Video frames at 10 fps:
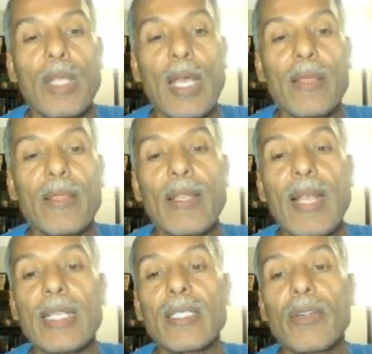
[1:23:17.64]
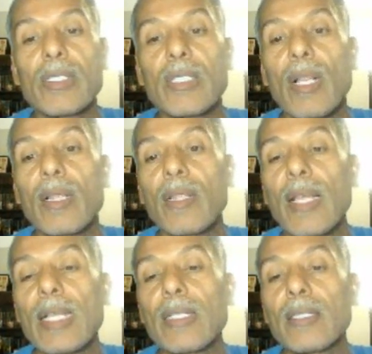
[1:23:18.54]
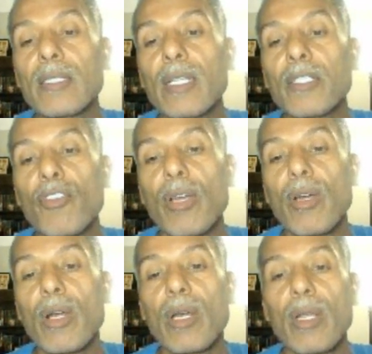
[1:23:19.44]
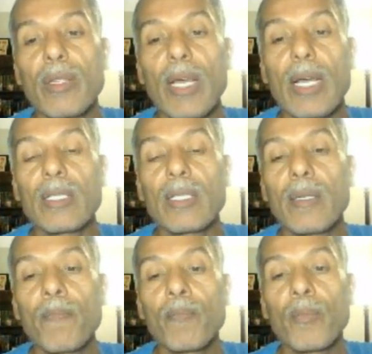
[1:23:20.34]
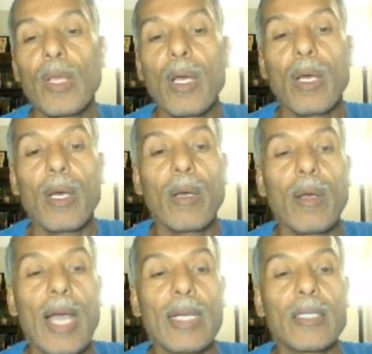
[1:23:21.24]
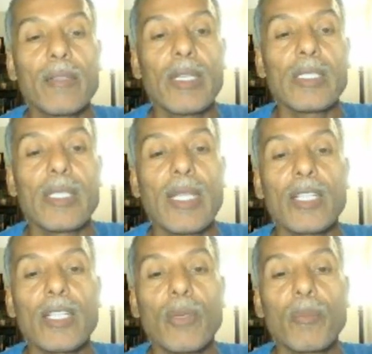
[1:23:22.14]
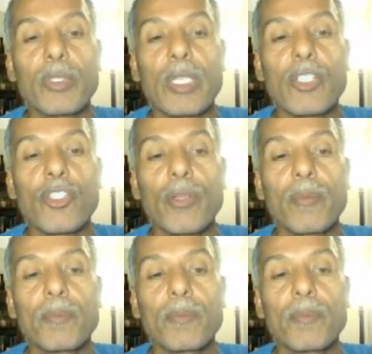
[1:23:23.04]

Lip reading: And then as a result, that is the trigger that activates the action potential.